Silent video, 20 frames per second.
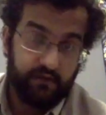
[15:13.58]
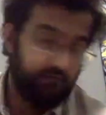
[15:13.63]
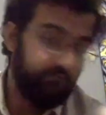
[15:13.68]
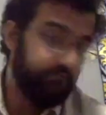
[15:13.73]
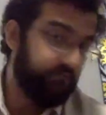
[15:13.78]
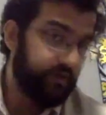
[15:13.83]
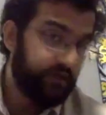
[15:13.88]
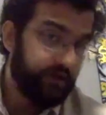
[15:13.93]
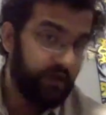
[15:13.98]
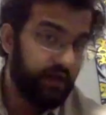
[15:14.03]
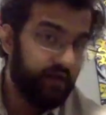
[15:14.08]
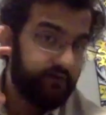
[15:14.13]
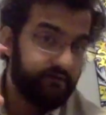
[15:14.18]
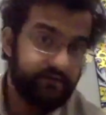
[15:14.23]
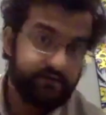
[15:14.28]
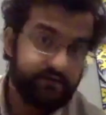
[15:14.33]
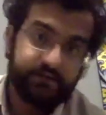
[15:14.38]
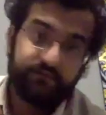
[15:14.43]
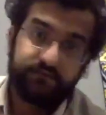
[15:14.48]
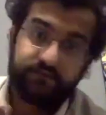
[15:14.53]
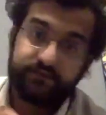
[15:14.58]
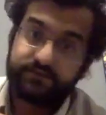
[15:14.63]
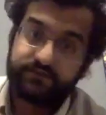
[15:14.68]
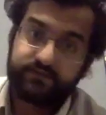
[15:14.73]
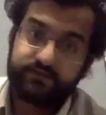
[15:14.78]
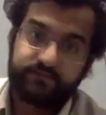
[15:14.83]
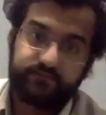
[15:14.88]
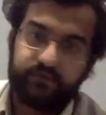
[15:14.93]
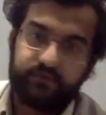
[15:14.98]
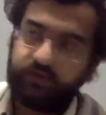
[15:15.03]
But non-invasive,
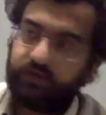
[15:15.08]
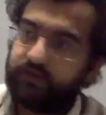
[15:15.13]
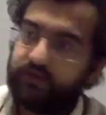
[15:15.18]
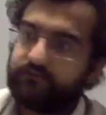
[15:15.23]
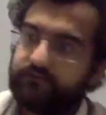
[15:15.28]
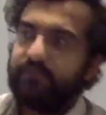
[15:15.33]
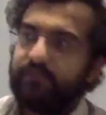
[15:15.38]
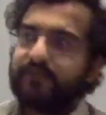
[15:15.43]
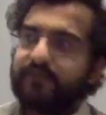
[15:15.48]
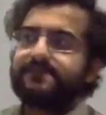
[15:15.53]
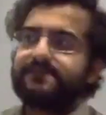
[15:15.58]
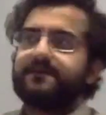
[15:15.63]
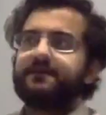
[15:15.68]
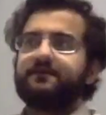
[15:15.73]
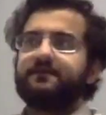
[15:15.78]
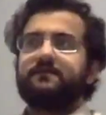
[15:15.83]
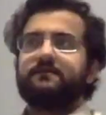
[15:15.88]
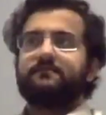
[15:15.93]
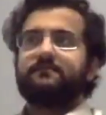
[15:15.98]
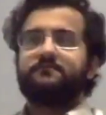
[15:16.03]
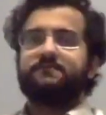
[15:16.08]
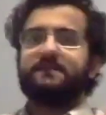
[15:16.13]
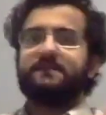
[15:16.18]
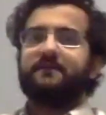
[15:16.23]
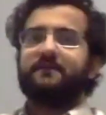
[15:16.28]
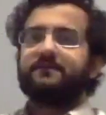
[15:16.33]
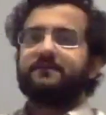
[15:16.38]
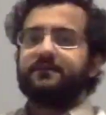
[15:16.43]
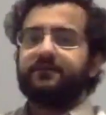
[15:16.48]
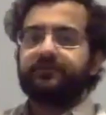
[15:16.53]
it's you can basically
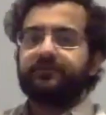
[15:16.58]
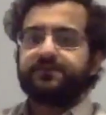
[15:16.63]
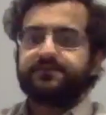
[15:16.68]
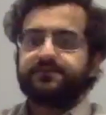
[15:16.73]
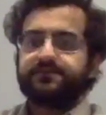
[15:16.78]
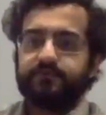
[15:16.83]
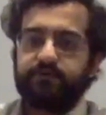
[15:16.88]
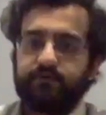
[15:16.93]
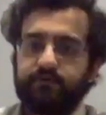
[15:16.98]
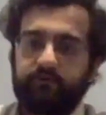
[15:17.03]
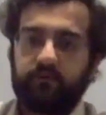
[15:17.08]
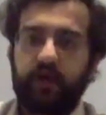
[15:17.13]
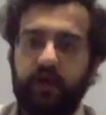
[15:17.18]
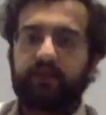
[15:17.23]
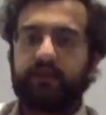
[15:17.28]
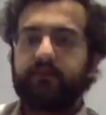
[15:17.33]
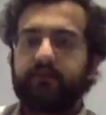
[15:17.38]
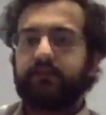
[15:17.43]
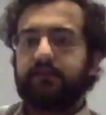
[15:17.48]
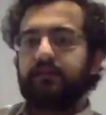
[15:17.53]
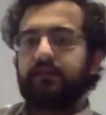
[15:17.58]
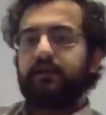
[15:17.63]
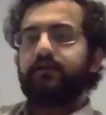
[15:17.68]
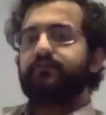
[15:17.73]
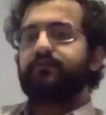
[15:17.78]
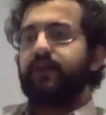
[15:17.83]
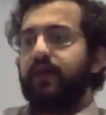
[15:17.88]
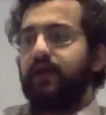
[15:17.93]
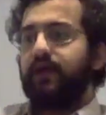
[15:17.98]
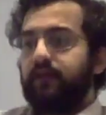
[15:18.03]
tell the difference between right hand and
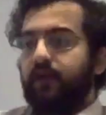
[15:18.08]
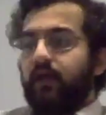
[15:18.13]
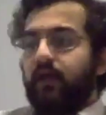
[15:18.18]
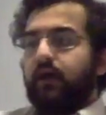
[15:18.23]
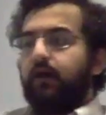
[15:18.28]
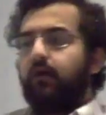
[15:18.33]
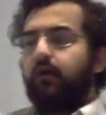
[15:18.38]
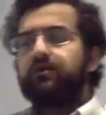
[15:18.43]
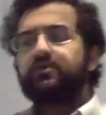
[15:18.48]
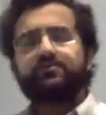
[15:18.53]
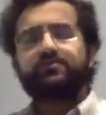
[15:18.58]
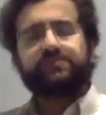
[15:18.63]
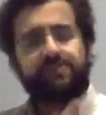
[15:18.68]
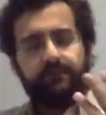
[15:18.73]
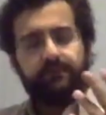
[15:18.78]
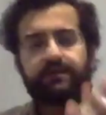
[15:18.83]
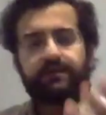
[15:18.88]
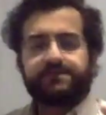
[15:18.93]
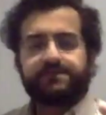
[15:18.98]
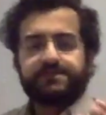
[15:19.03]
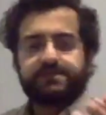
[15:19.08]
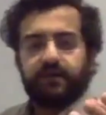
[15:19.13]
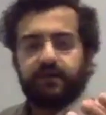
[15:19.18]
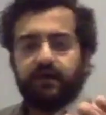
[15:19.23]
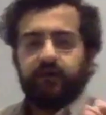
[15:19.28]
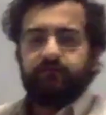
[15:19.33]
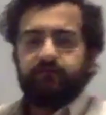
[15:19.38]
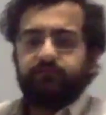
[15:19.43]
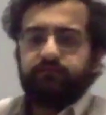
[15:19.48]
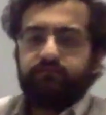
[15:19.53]
left hand, or do some other
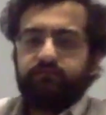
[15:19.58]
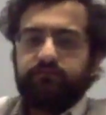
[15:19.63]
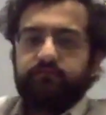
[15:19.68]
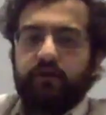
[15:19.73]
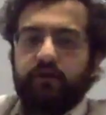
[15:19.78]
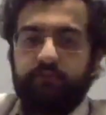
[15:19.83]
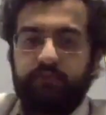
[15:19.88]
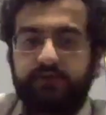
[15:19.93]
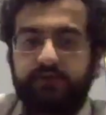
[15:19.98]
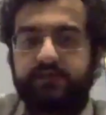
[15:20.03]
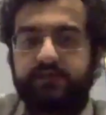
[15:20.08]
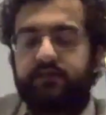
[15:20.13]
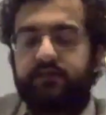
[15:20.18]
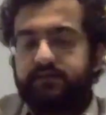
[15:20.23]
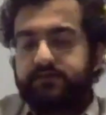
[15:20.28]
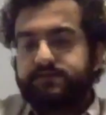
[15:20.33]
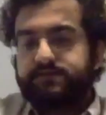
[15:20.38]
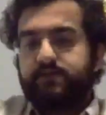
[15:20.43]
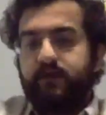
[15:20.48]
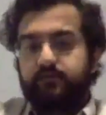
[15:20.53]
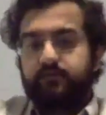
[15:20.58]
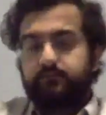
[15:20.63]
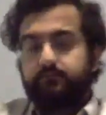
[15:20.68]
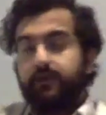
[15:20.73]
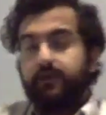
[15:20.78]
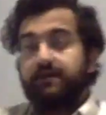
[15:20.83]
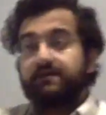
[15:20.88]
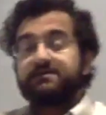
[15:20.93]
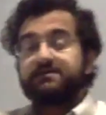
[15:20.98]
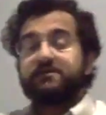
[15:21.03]
stuff. I'm not saying it's not,
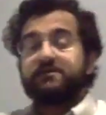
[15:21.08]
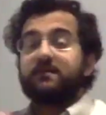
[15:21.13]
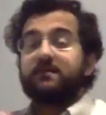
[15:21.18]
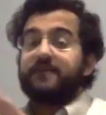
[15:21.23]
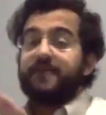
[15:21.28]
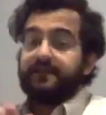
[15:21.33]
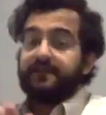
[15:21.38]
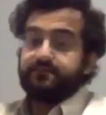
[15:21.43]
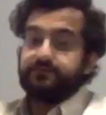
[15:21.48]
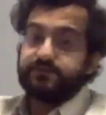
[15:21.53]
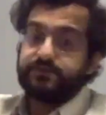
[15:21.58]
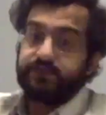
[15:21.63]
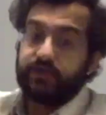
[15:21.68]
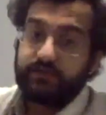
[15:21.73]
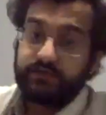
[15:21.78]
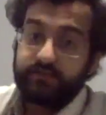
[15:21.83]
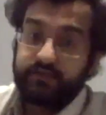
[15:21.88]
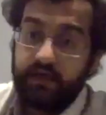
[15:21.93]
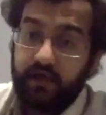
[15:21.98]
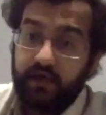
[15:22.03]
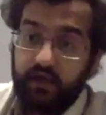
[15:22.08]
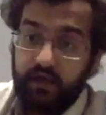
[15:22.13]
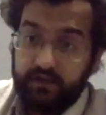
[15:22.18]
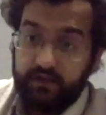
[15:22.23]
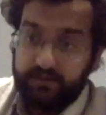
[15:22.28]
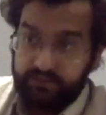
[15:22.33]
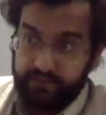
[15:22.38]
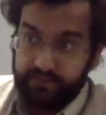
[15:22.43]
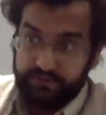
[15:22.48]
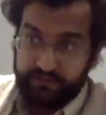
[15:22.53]
but it's not that precise.
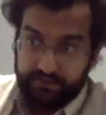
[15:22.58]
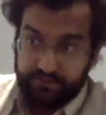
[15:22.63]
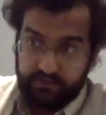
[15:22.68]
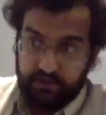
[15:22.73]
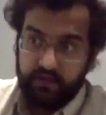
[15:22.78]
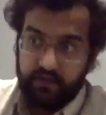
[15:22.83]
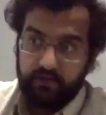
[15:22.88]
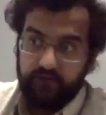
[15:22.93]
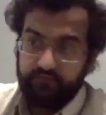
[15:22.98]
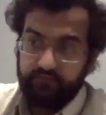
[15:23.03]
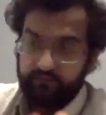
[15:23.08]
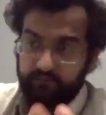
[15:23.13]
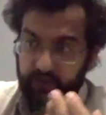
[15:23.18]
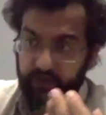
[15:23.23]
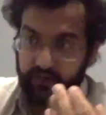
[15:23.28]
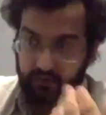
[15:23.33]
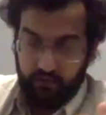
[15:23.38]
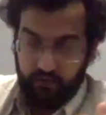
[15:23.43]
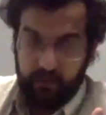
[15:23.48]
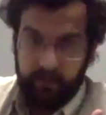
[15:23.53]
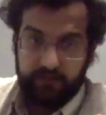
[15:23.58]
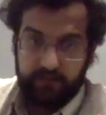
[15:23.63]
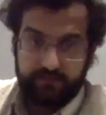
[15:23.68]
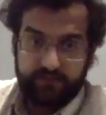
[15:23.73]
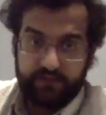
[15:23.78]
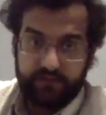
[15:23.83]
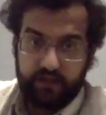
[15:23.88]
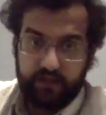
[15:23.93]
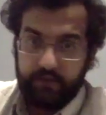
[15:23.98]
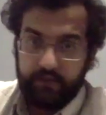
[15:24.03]
So there's a trade-off by going
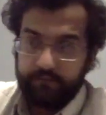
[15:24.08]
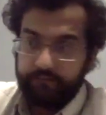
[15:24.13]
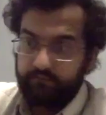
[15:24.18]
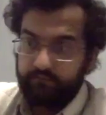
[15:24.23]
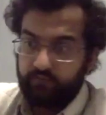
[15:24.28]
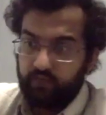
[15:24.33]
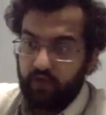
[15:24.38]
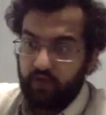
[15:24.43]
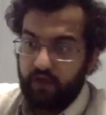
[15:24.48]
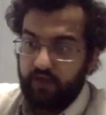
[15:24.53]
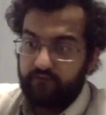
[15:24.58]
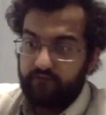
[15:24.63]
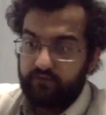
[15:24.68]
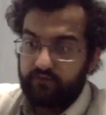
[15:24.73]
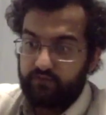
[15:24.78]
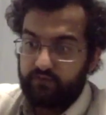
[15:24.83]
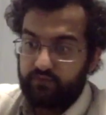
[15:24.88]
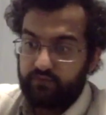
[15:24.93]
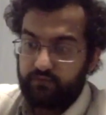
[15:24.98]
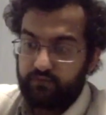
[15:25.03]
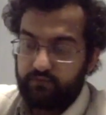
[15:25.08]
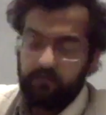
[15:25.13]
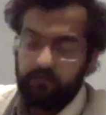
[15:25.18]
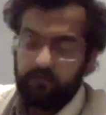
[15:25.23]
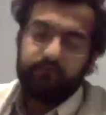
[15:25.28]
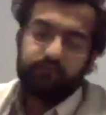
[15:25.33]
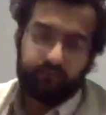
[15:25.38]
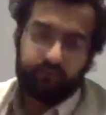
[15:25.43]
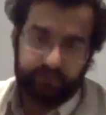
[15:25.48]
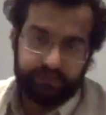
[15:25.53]
inside. You have to,
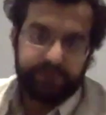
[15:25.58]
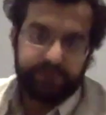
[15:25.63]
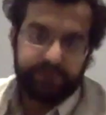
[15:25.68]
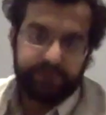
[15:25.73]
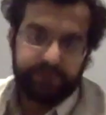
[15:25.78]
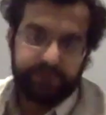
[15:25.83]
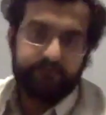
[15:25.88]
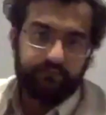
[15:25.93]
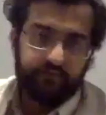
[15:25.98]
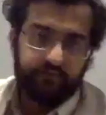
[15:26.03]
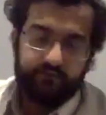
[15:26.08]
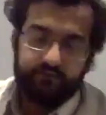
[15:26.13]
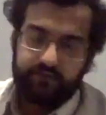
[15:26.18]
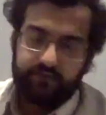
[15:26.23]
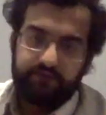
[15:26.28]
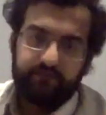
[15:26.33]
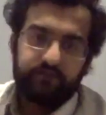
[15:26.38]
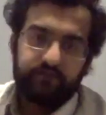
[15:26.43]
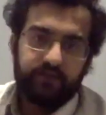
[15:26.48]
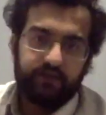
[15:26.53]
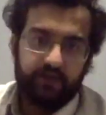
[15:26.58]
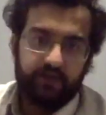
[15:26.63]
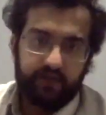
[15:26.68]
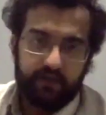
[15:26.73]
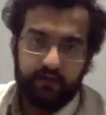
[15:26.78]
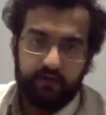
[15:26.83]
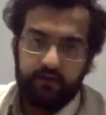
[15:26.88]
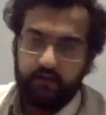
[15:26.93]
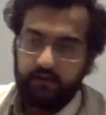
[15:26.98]
of course, you're definitely gonna